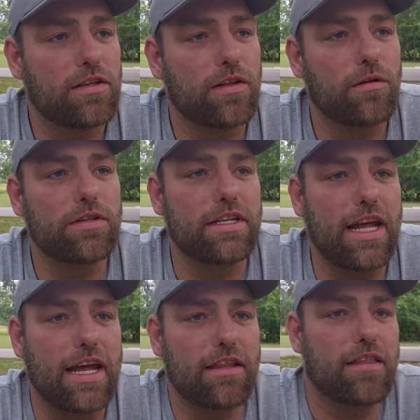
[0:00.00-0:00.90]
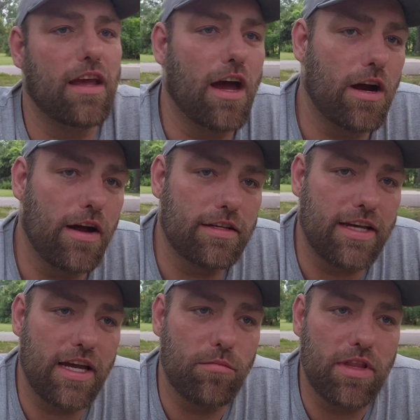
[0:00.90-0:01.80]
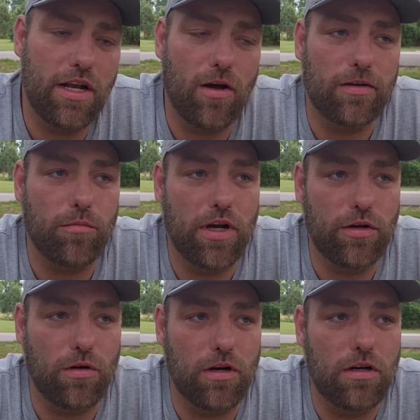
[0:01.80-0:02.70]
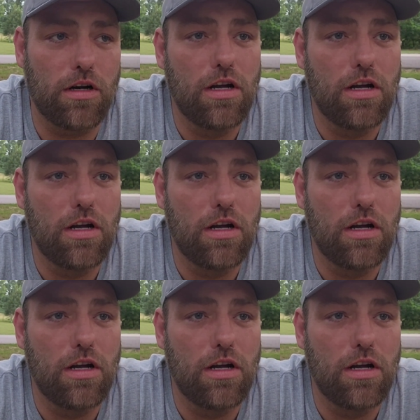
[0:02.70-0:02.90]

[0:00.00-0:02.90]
So there was a day that the IRS came and they knocked on my door